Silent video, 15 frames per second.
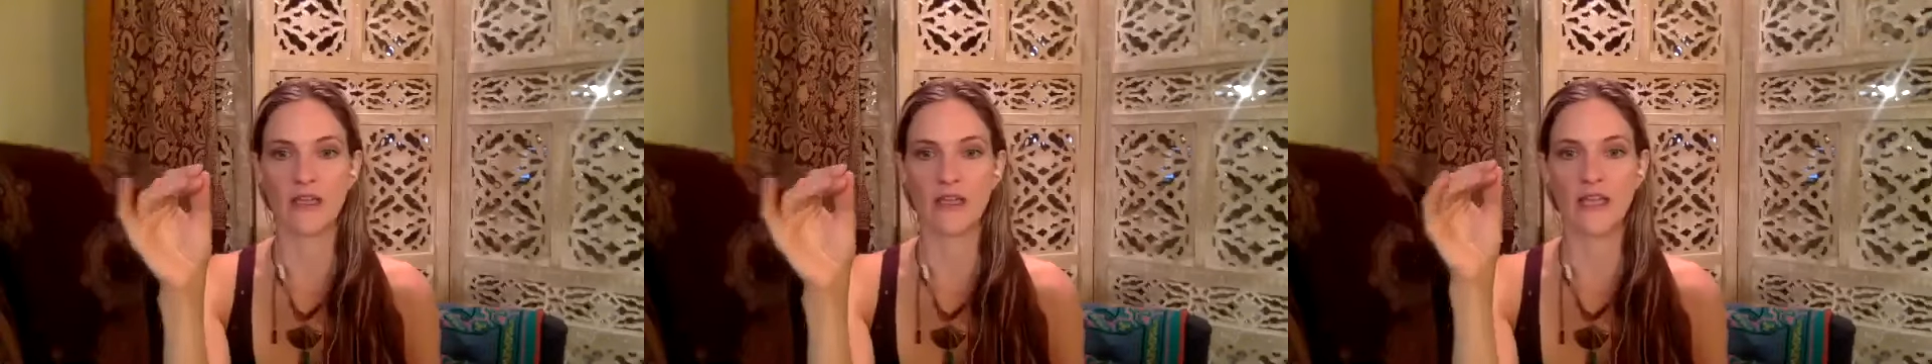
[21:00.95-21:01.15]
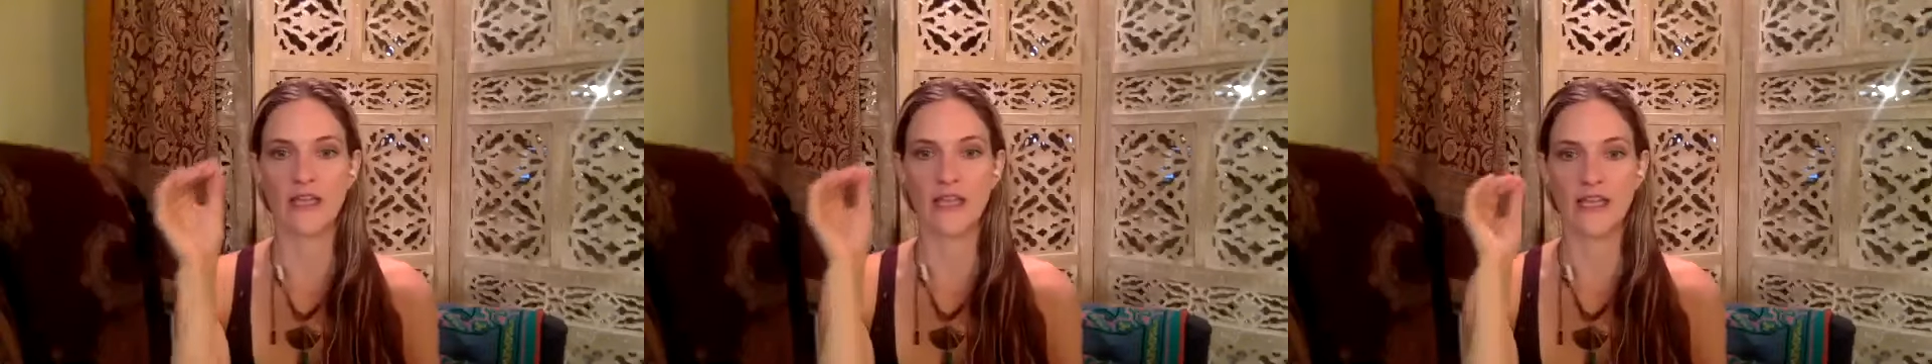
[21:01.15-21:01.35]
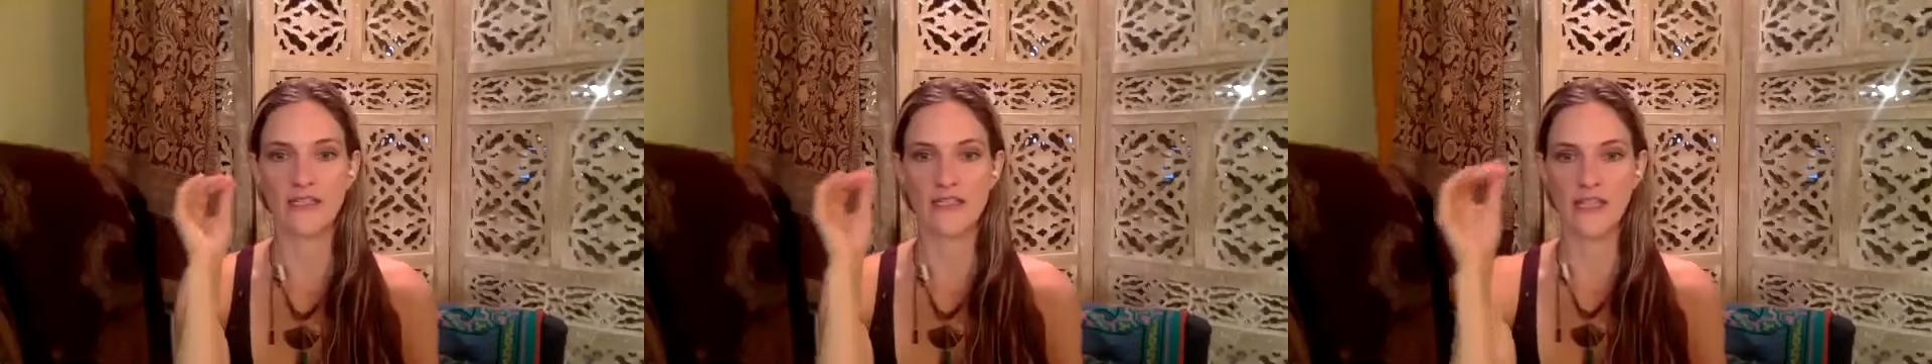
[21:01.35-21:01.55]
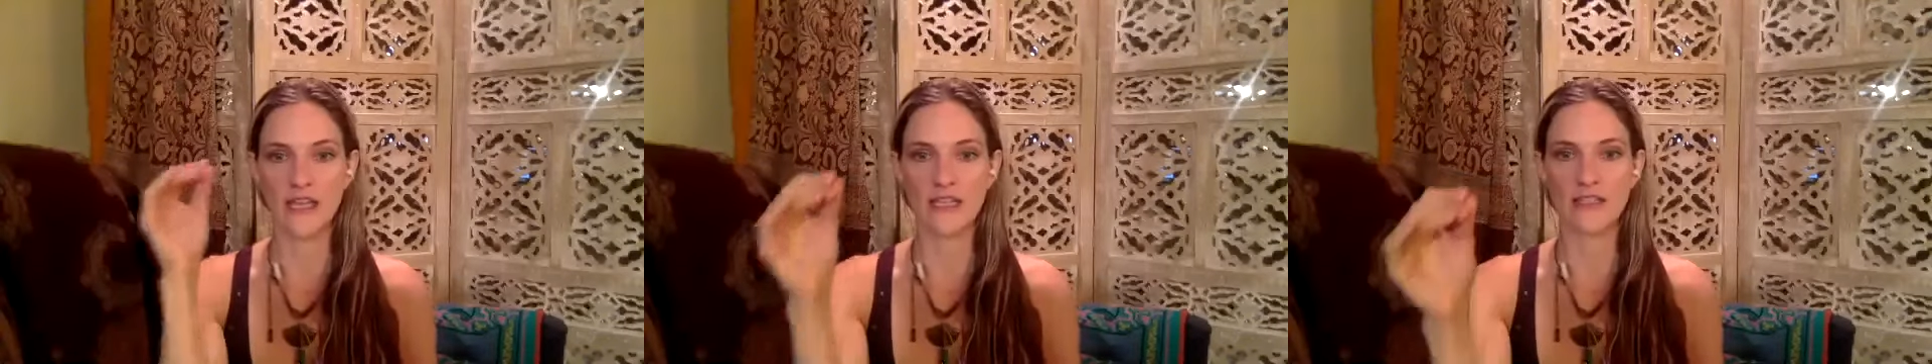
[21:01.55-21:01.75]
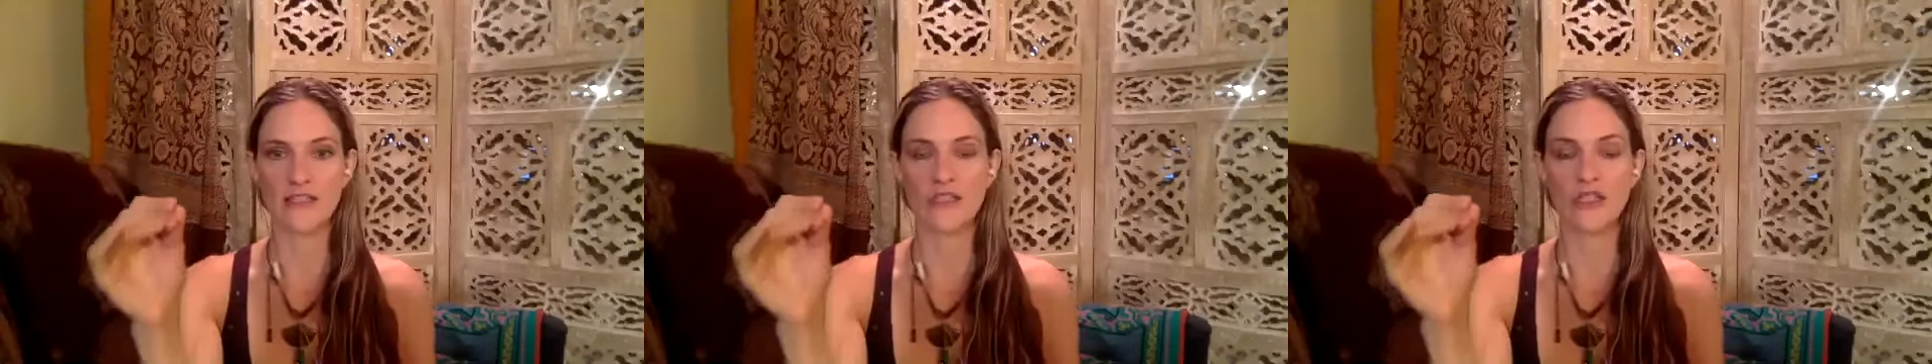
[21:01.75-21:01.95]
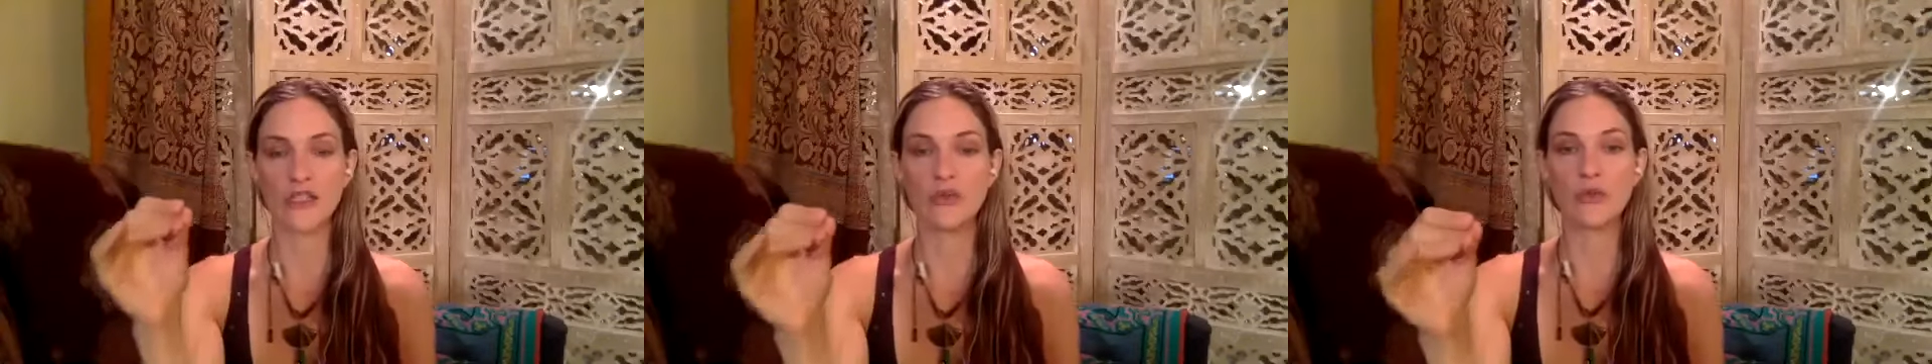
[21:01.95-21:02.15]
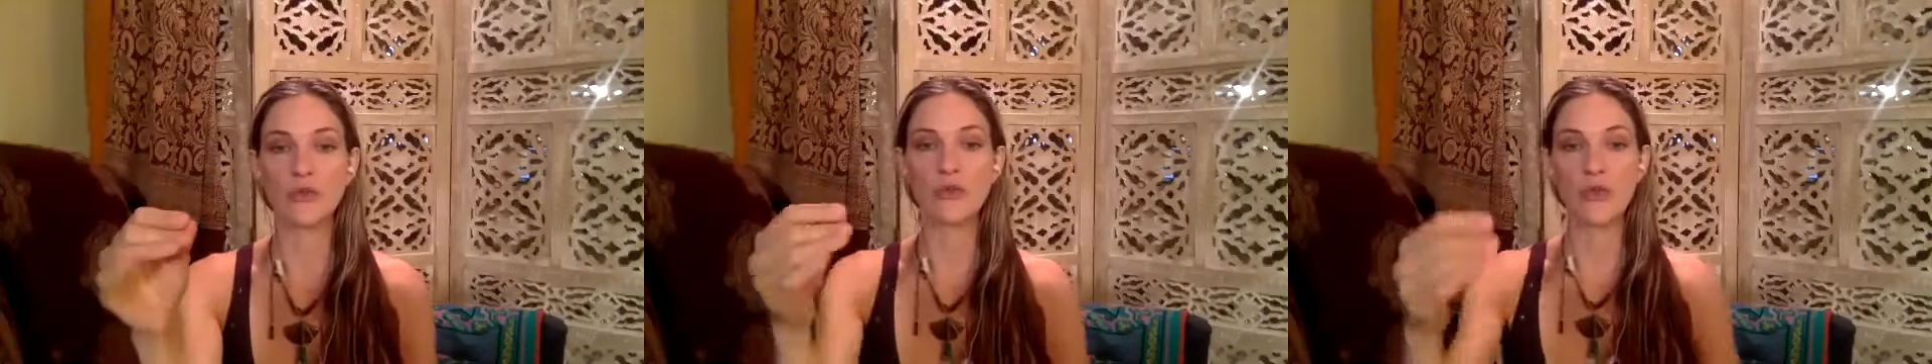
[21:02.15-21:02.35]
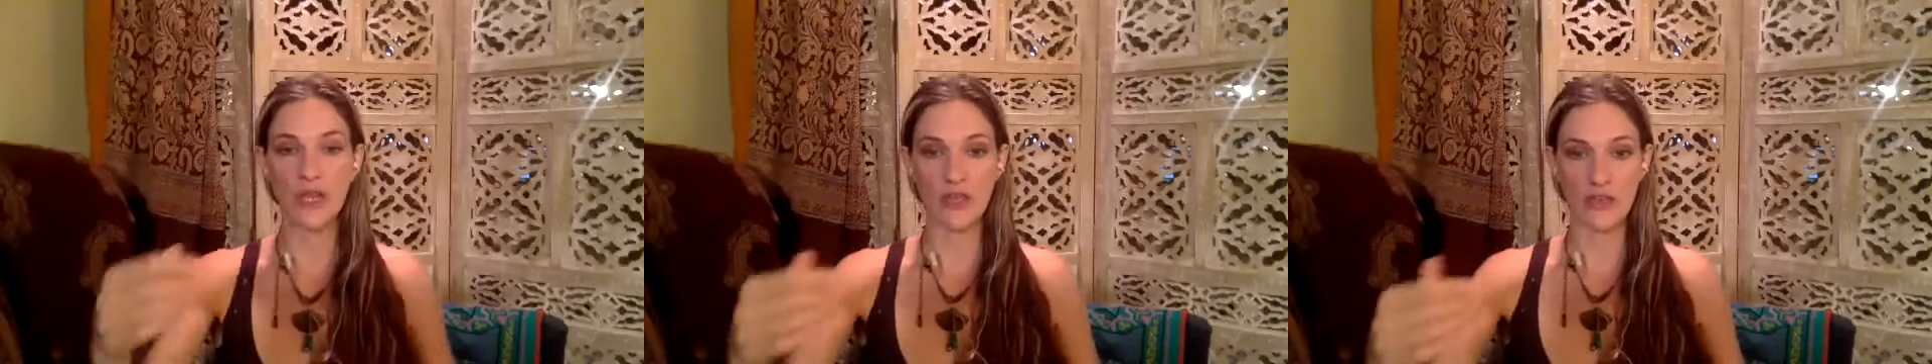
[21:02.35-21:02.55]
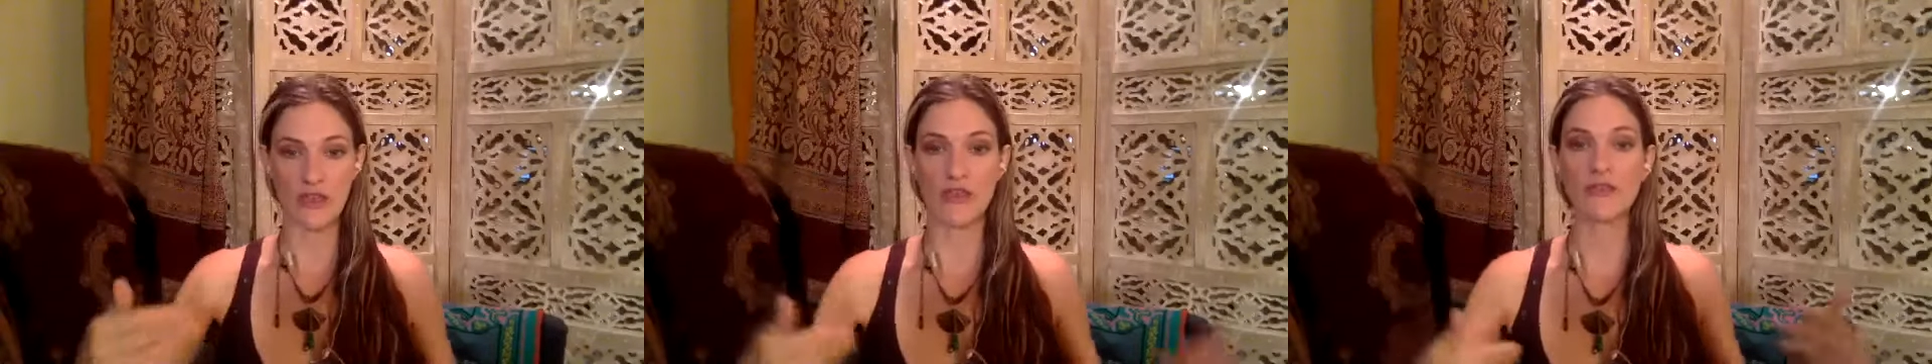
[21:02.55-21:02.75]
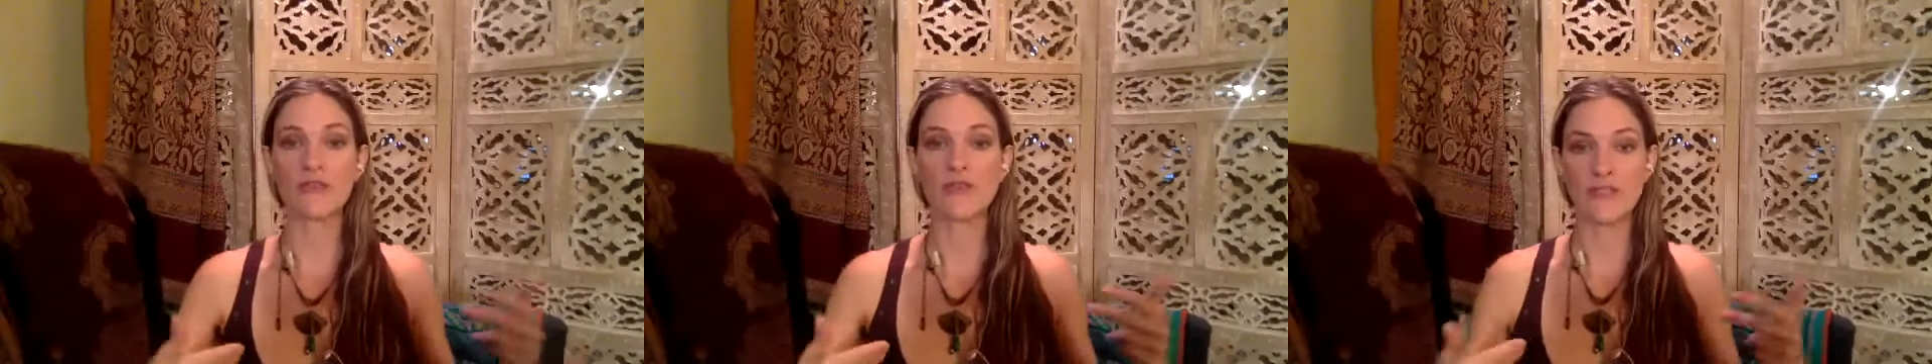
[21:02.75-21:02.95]
connecting us to
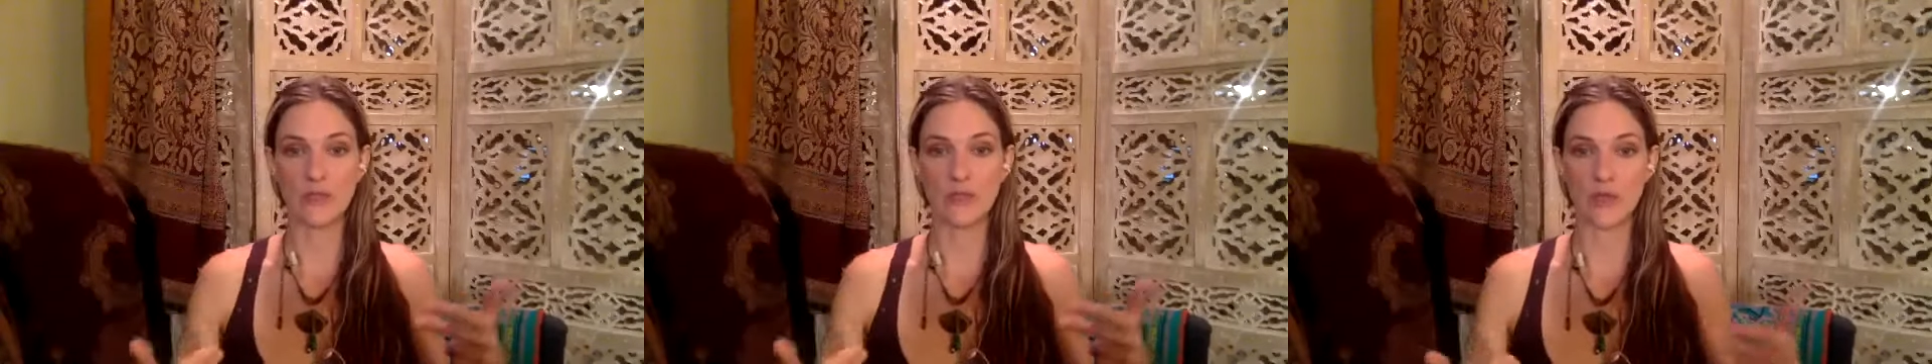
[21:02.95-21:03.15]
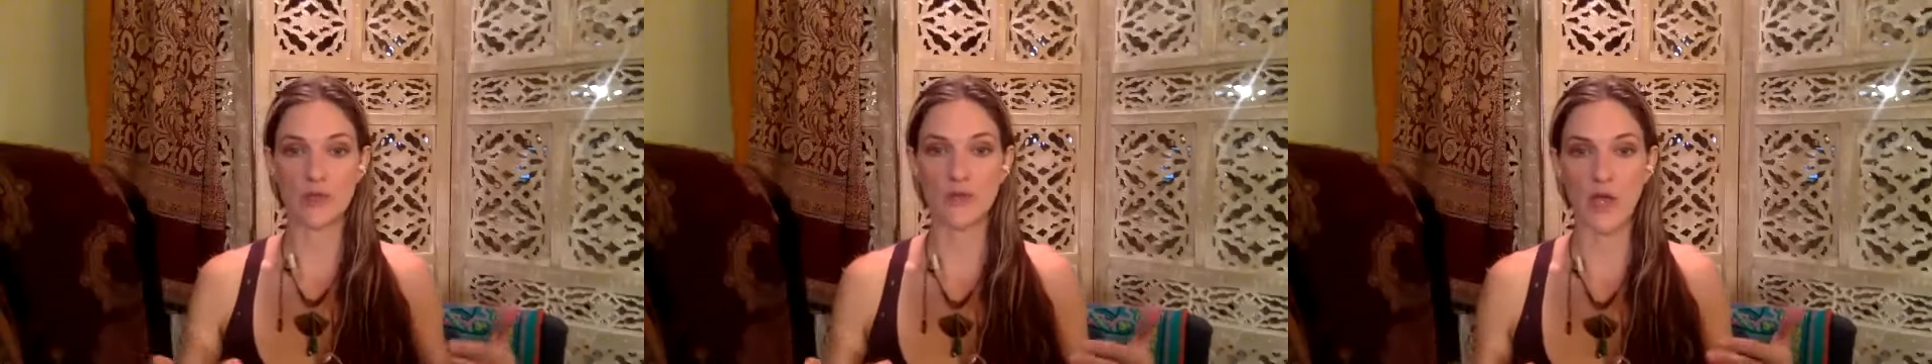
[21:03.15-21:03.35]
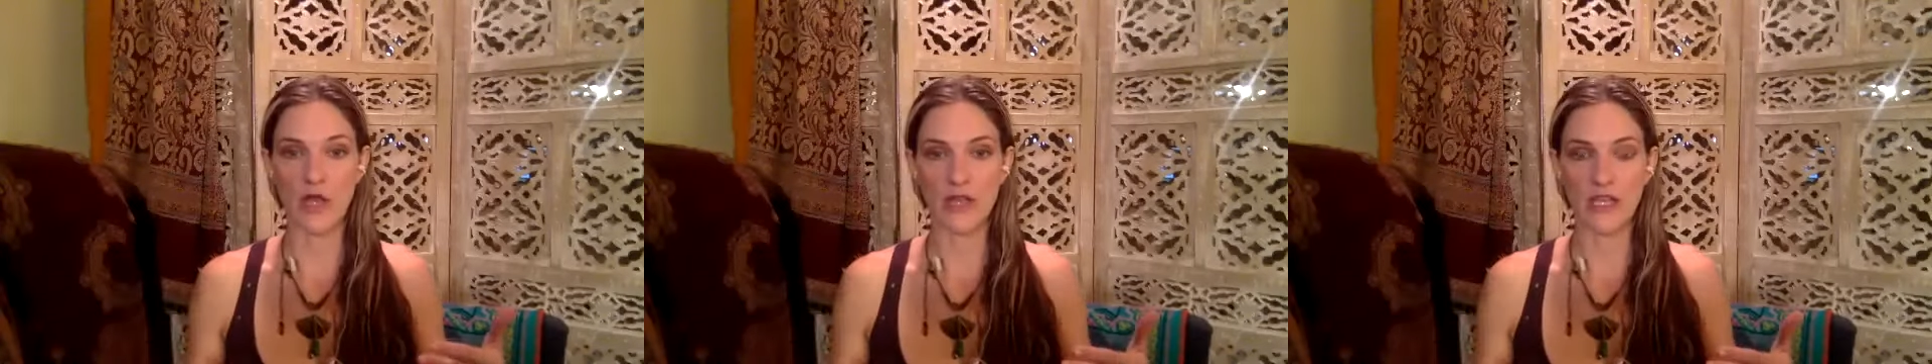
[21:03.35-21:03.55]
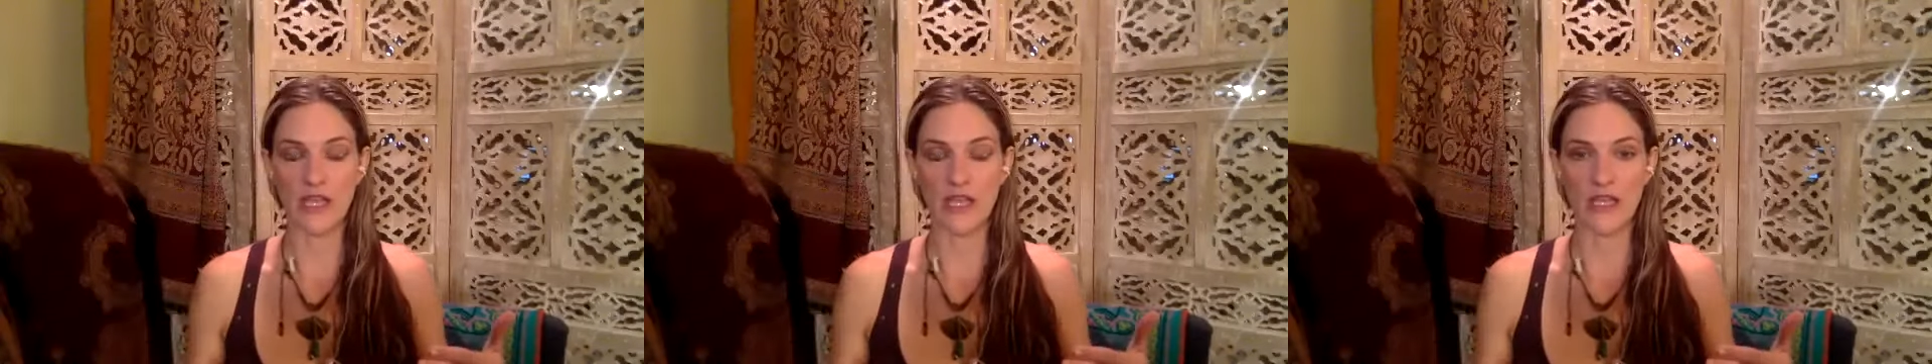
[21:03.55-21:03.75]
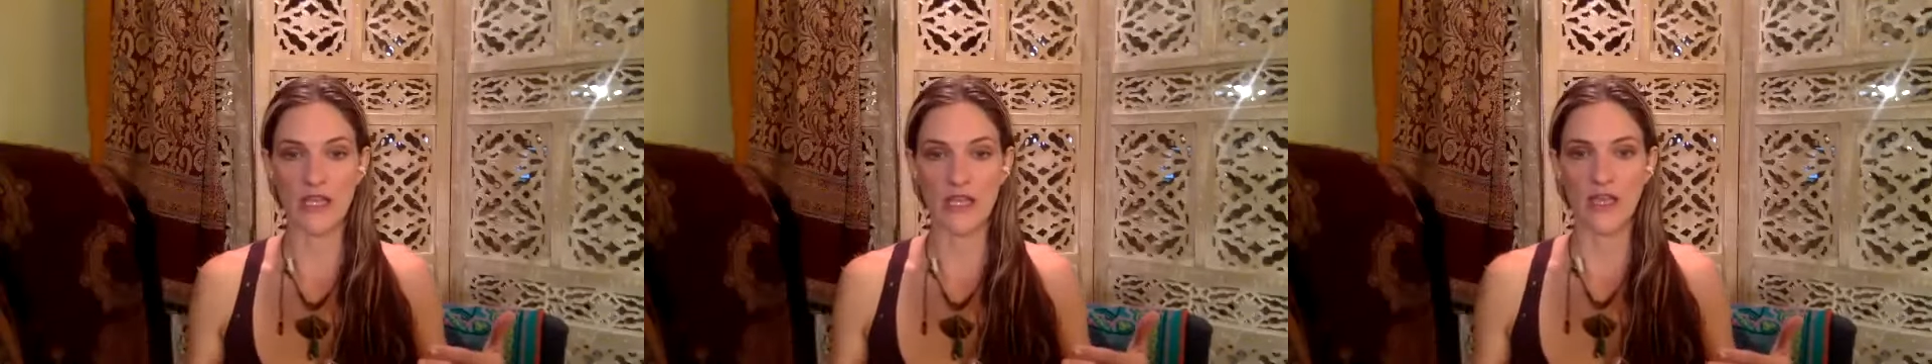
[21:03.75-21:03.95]
the physical body.